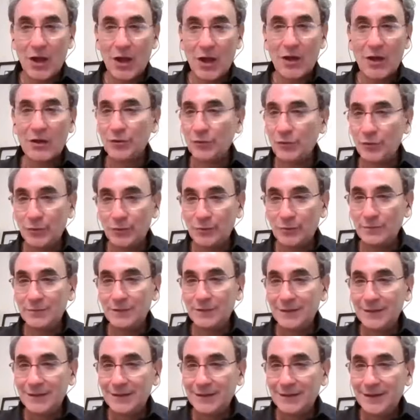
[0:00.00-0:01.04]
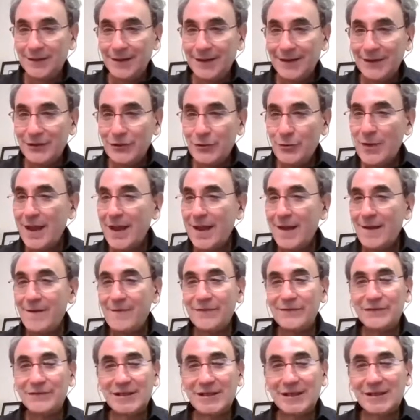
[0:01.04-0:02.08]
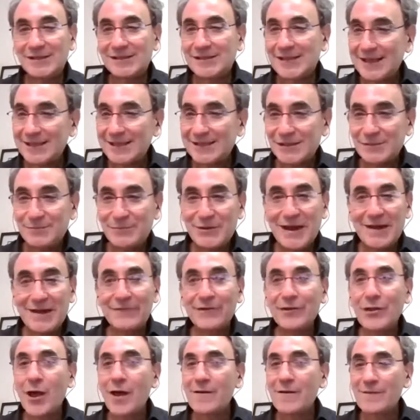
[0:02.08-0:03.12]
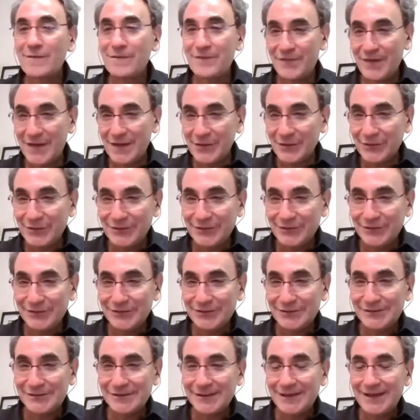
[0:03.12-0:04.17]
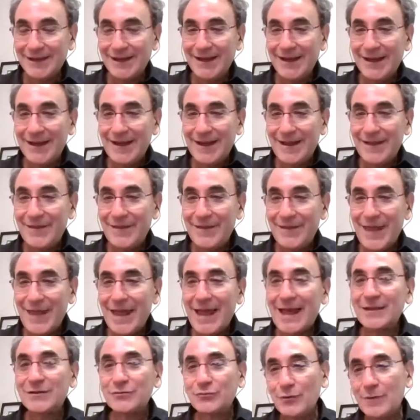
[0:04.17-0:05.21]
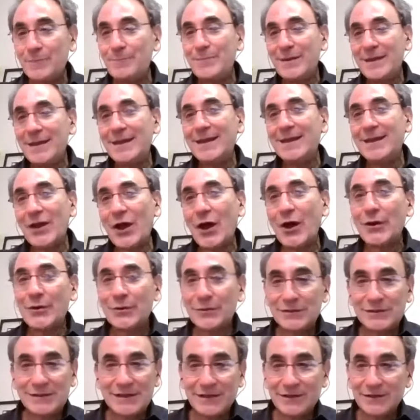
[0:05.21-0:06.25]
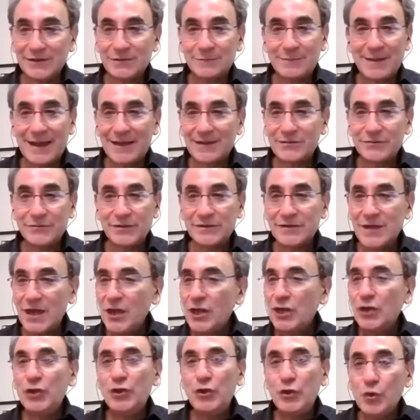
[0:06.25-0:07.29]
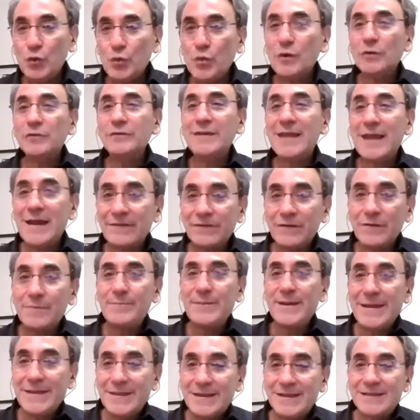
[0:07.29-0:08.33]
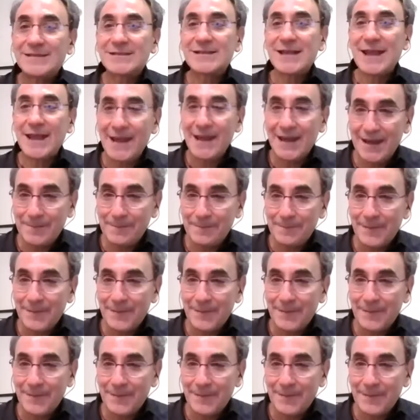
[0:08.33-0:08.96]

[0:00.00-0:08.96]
locker room. You have successes, but you have a lot of failures, and that's what being an auto sales master is. You will never be the same